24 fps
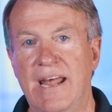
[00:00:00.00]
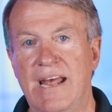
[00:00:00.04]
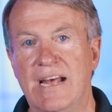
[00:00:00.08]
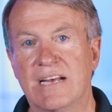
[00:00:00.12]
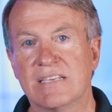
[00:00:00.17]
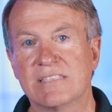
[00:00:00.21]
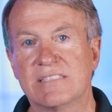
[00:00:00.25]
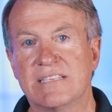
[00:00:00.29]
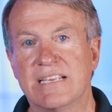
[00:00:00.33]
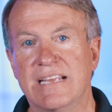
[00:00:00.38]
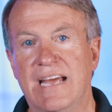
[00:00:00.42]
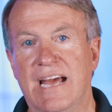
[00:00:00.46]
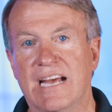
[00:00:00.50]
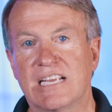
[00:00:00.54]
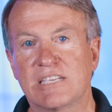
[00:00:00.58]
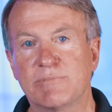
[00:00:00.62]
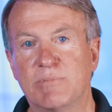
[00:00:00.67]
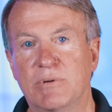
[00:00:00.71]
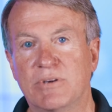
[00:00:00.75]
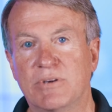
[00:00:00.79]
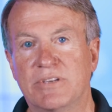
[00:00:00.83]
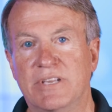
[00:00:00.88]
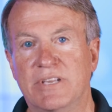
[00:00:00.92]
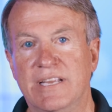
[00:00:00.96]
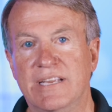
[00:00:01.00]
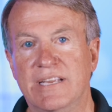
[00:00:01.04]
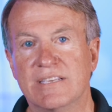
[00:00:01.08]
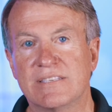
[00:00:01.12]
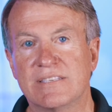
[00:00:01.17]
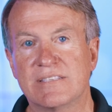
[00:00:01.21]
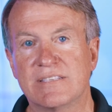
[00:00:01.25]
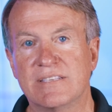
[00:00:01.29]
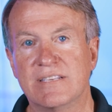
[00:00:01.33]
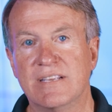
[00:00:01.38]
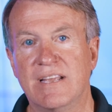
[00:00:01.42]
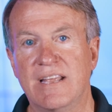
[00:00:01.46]
has the
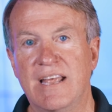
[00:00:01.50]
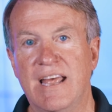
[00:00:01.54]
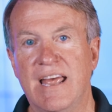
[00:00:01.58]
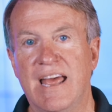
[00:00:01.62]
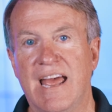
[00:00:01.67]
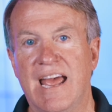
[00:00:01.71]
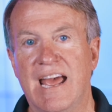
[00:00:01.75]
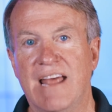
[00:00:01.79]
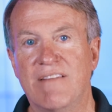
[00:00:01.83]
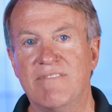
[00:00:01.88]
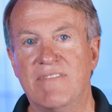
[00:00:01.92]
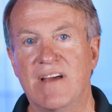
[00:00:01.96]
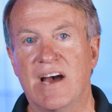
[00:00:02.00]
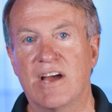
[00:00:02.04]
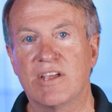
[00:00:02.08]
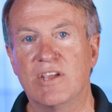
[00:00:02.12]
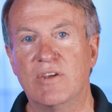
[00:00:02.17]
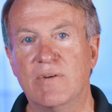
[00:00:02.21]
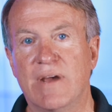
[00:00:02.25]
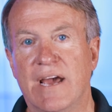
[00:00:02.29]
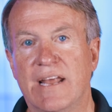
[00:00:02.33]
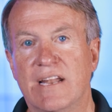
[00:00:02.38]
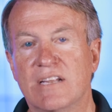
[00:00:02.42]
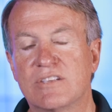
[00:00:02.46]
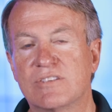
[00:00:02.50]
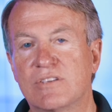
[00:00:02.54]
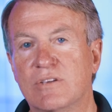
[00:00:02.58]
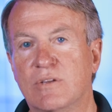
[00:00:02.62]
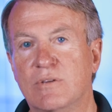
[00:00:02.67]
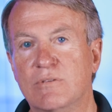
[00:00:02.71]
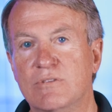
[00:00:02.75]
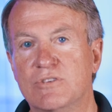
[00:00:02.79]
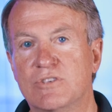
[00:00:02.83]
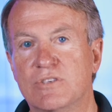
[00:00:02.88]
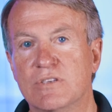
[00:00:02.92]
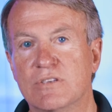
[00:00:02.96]
expertise and value-added
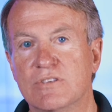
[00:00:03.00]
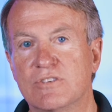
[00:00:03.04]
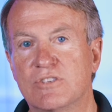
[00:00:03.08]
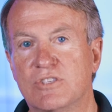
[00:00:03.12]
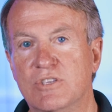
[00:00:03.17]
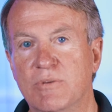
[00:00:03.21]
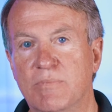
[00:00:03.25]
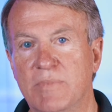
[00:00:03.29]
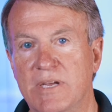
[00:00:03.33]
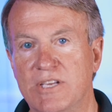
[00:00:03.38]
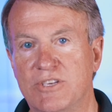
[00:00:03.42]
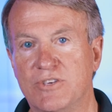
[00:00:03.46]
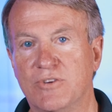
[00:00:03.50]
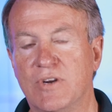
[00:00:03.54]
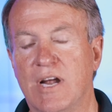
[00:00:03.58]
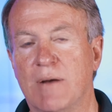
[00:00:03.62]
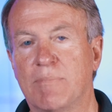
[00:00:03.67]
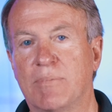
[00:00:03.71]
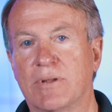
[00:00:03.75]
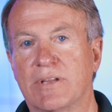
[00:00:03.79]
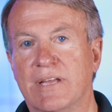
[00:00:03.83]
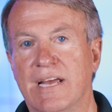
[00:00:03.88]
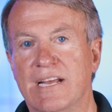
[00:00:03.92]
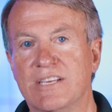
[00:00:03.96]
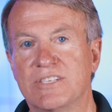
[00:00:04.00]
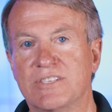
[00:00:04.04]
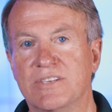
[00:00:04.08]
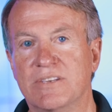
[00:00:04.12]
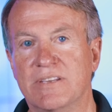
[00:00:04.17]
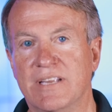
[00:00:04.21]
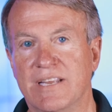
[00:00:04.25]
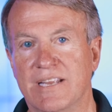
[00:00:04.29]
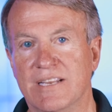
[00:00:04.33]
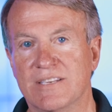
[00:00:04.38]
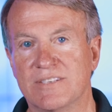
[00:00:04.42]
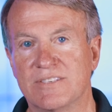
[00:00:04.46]
solutions to meet your application
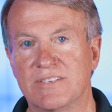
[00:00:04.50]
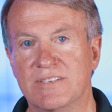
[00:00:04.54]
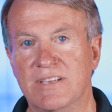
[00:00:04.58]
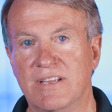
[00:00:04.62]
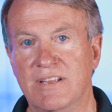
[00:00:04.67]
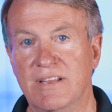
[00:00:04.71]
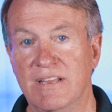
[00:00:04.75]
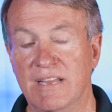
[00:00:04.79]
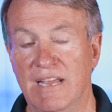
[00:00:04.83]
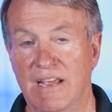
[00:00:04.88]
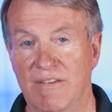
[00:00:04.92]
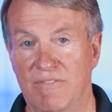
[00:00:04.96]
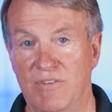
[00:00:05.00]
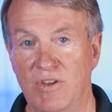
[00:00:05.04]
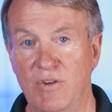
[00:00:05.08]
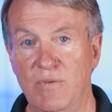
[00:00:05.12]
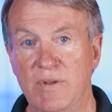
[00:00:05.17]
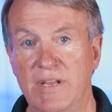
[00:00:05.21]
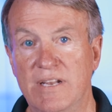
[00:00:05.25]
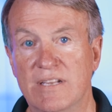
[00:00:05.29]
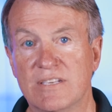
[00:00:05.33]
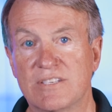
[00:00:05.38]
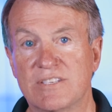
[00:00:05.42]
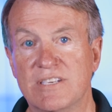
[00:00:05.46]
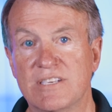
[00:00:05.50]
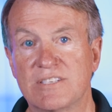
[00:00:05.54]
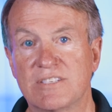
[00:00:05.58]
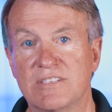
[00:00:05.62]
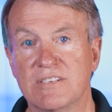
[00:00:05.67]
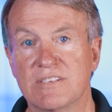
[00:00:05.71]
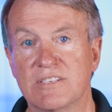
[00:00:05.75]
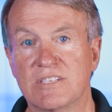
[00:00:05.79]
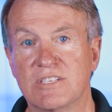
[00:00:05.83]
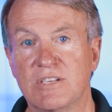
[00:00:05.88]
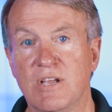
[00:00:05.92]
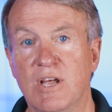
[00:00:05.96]
needs. If you need
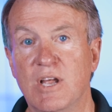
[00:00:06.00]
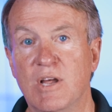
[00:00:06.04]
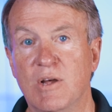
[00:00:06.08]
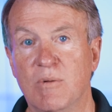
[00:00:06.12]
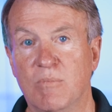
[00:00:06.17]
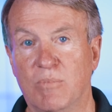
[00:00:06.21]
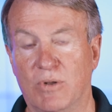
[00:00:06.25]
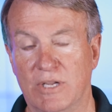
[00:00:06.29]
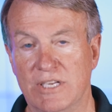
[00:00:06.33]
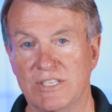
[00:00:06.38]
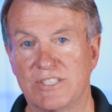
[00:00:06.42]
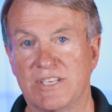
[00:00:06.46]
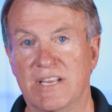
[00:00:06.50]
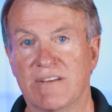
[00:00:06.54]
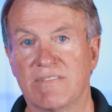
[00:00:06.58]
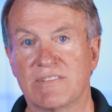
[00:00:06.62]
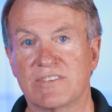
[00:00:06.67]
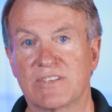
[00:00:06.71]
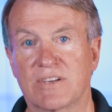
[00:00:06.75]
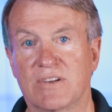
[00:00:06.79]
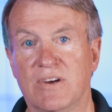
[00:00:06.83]
assistance, please give us a